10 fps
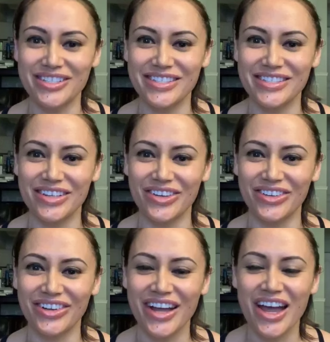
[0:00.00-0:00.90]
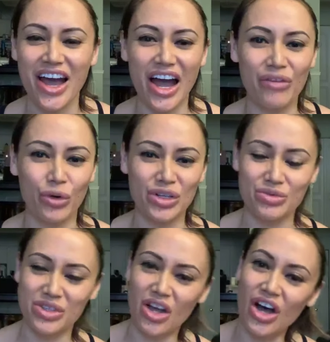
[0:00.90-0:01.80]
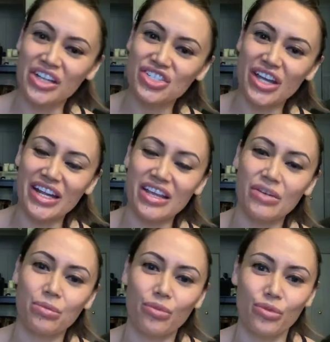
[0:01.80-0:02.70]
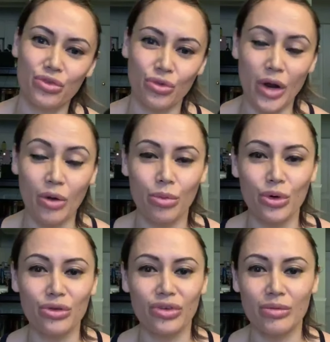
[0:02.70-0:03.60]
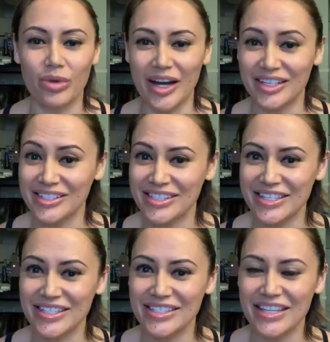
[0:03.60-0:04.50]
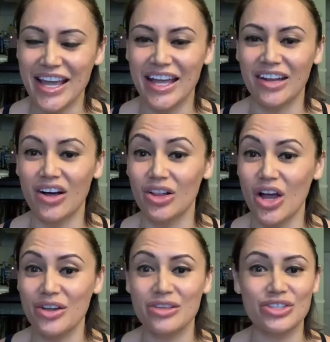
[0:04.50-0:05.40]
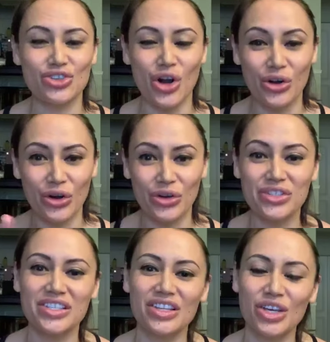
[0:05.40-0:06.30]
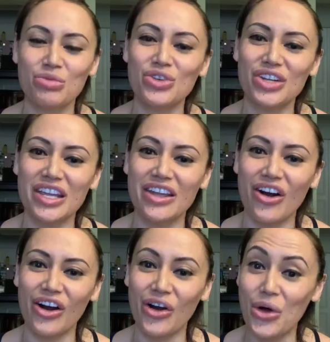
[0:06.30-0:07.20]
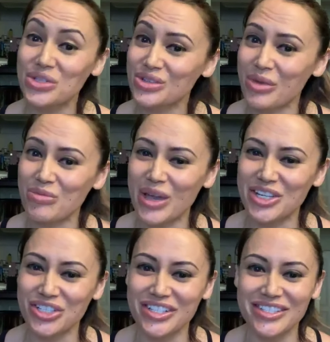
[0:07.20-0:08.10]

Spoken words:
So I've worked on Jenny throughout both of her pregnancies, and a lot of the strong girls in the community are also my patients.